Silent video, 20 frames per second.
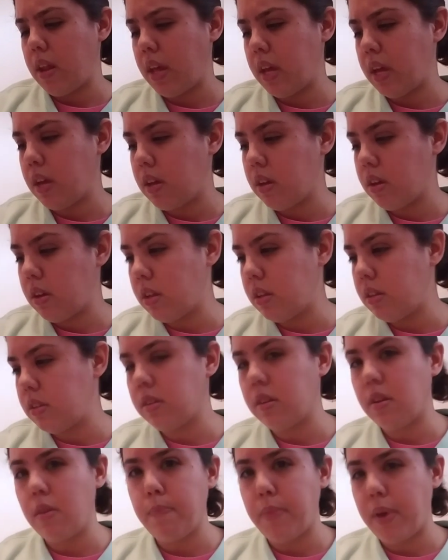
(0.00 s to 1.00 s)
Like, it's
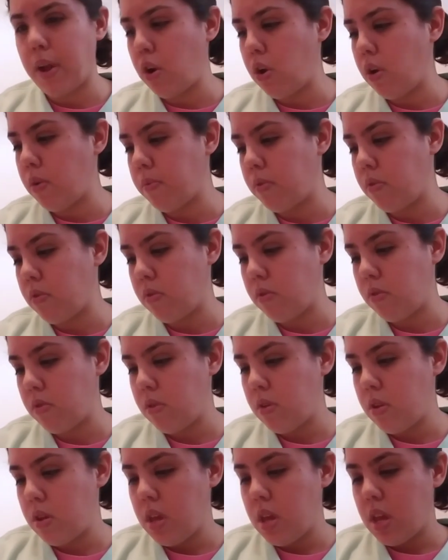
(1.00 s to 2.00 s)
comparable
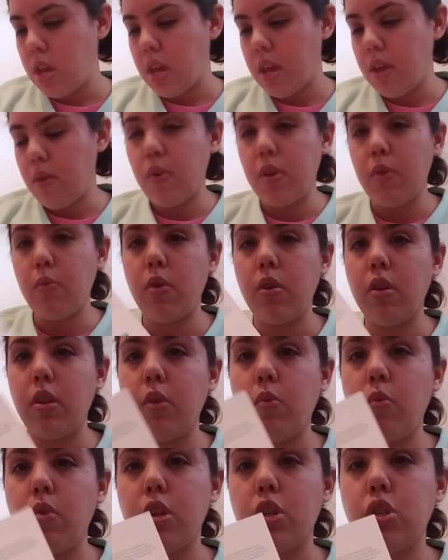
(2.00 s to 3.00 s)
and we really
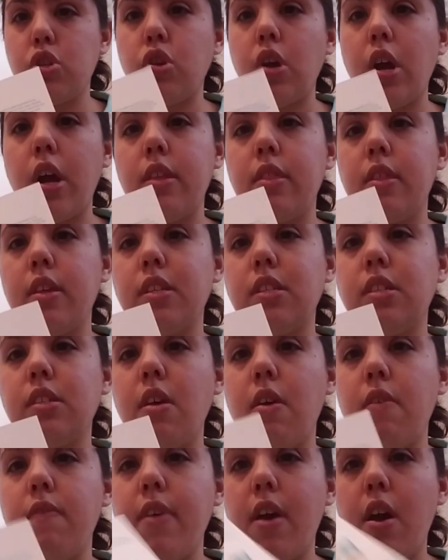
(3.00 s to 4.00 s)
want to try this
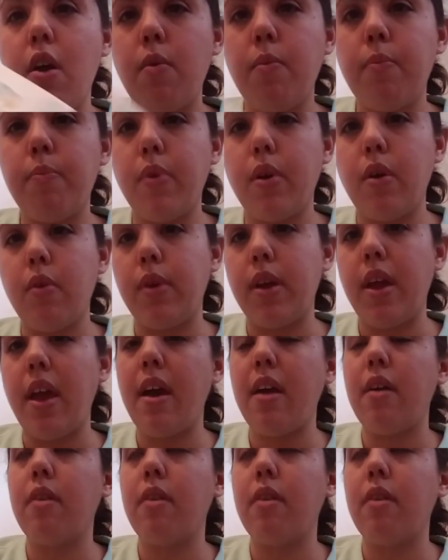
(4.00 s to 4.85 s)
stuff out, but we,